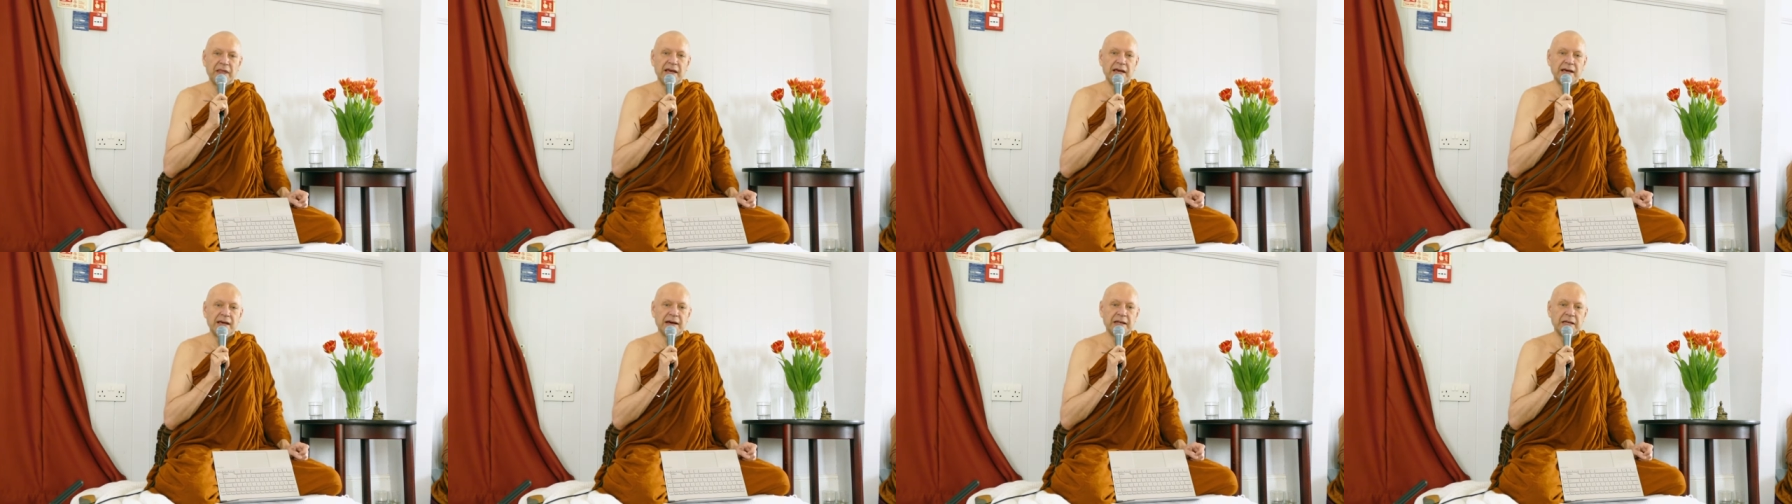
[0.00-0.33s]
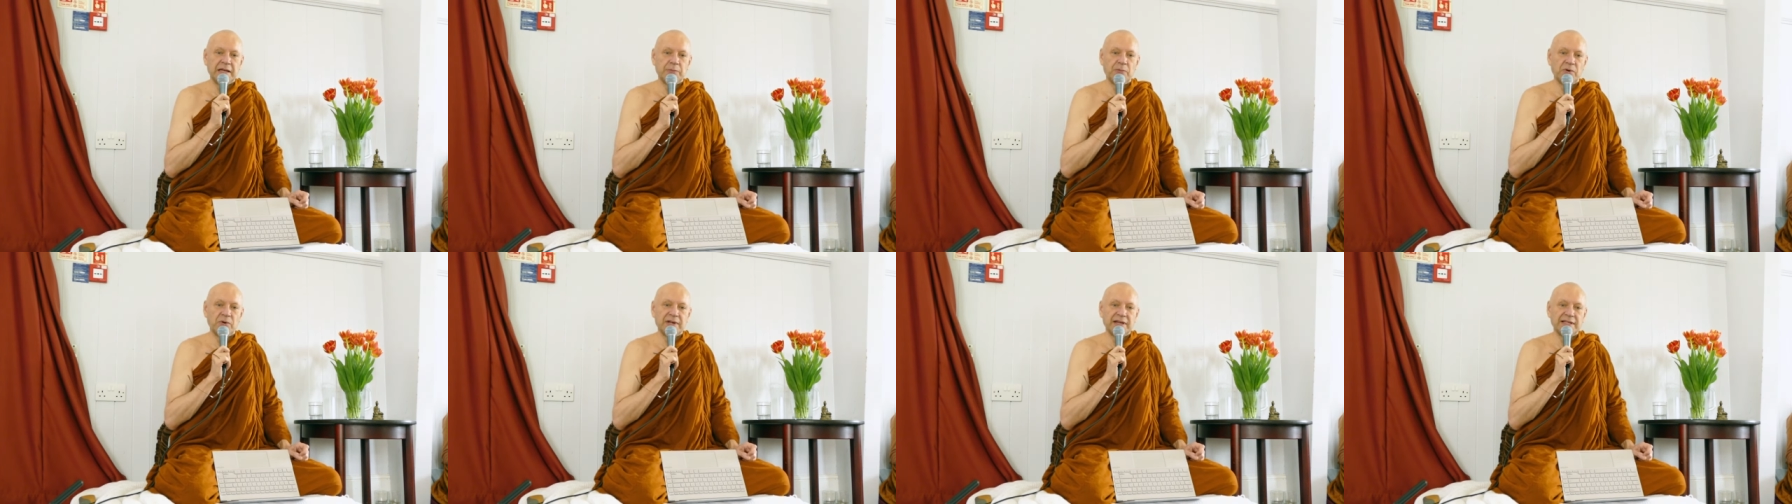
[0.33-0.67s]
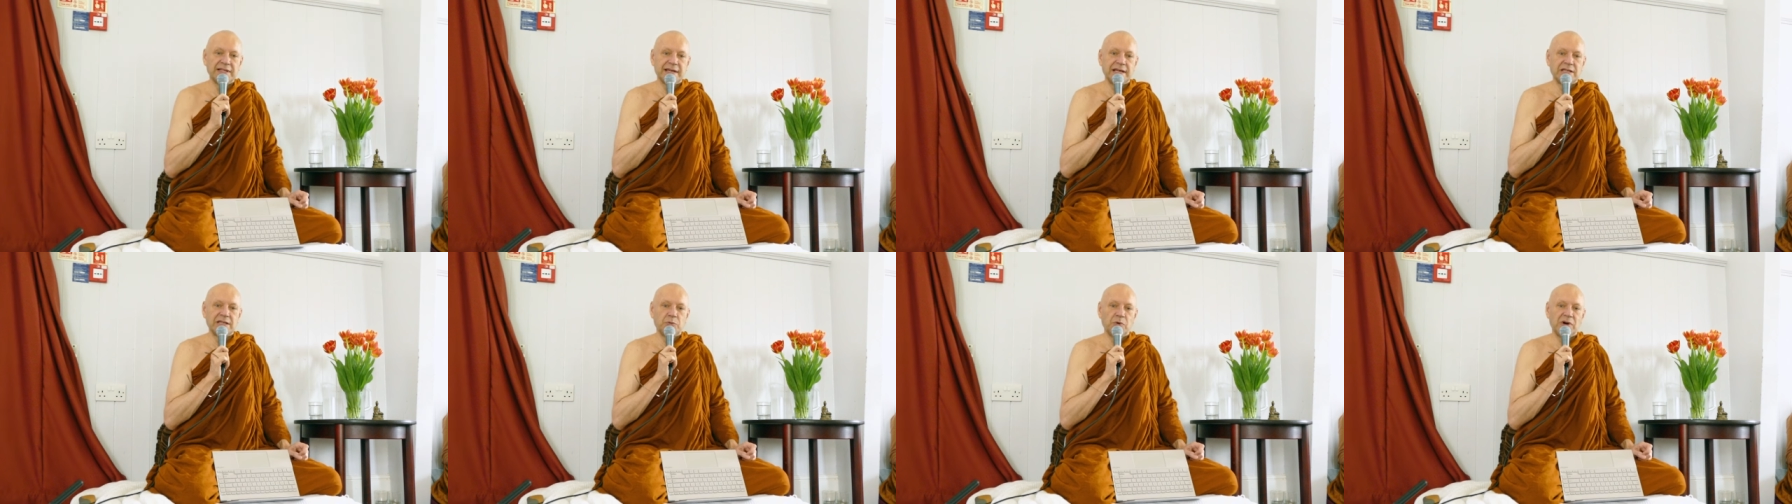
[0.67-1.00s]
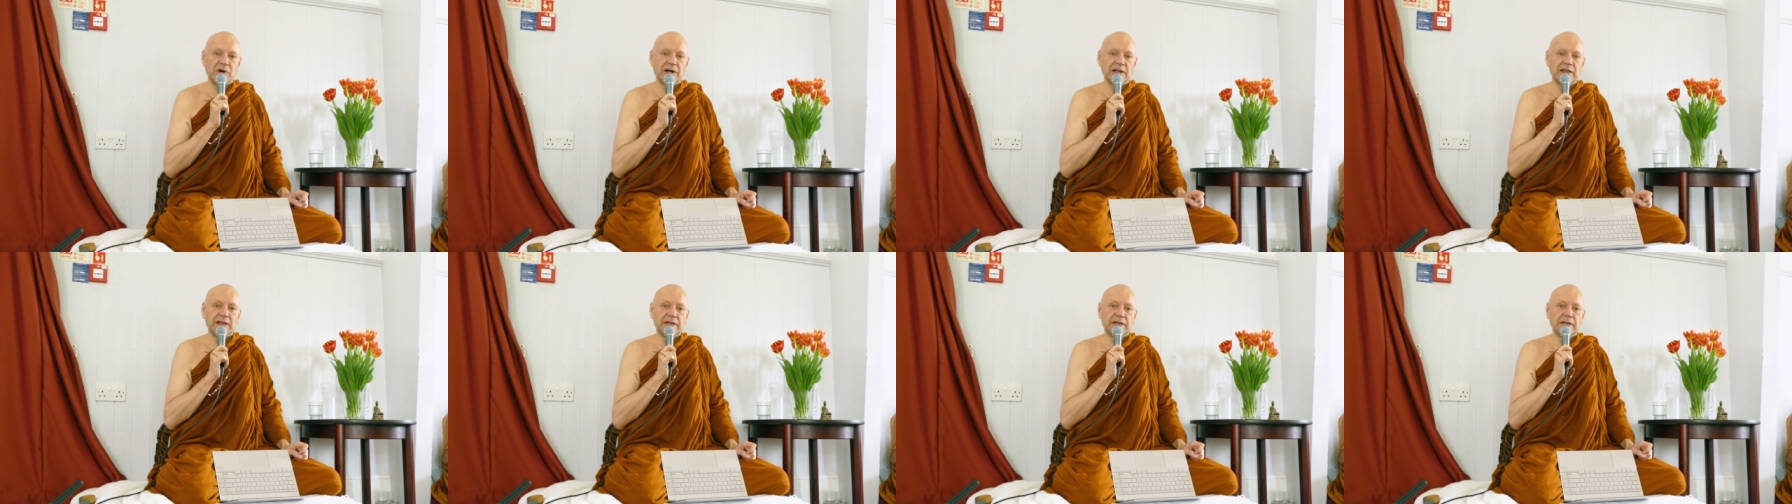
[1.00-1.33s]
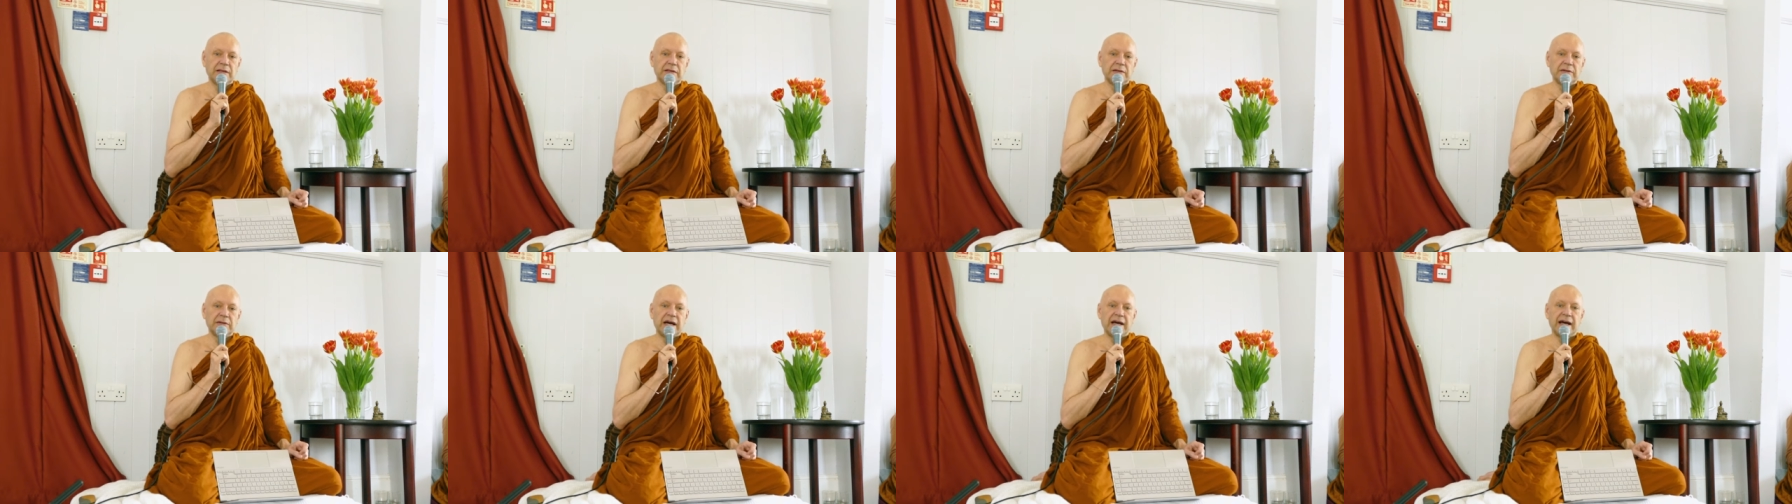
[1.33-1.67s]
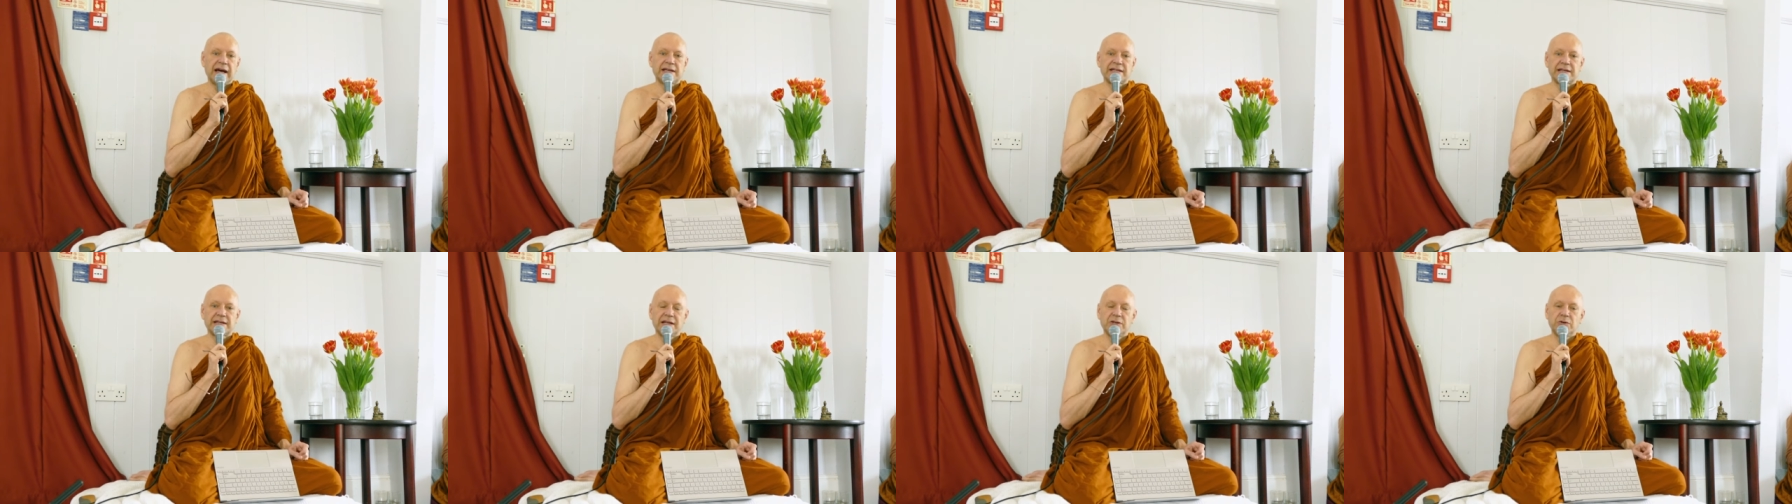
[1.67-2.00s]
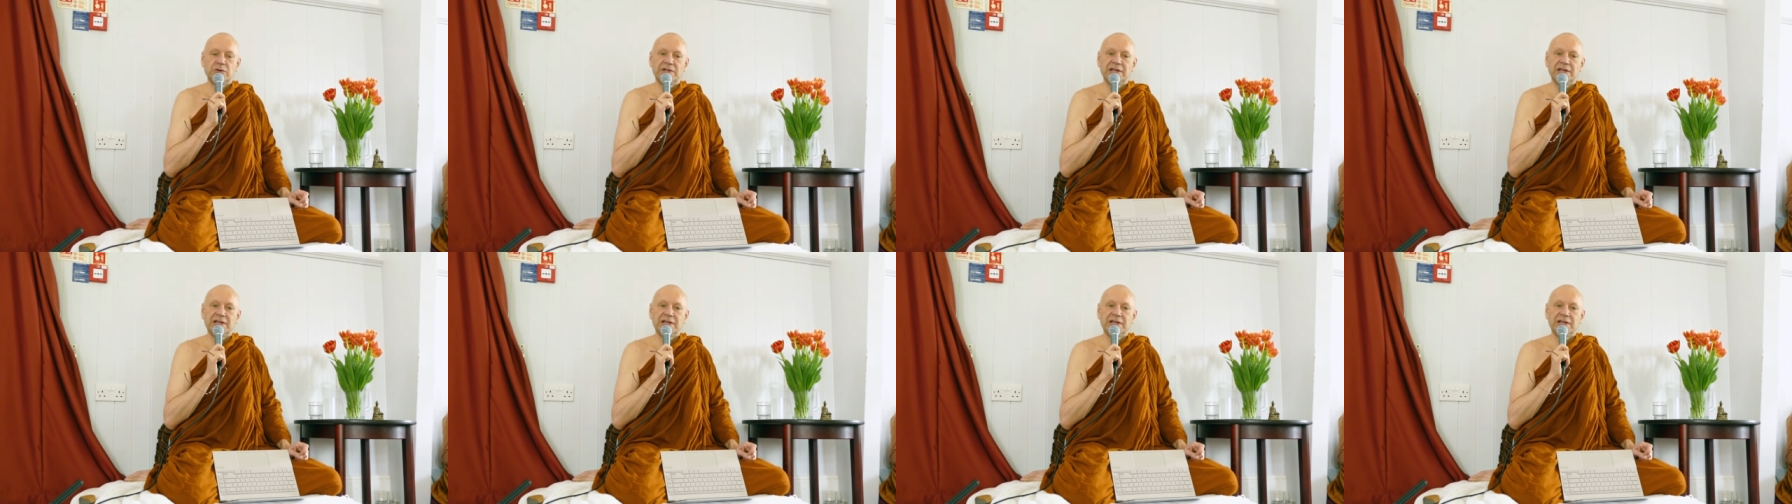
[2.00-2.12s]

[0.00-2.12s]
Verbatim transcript: And the Buddha says, Well, actually,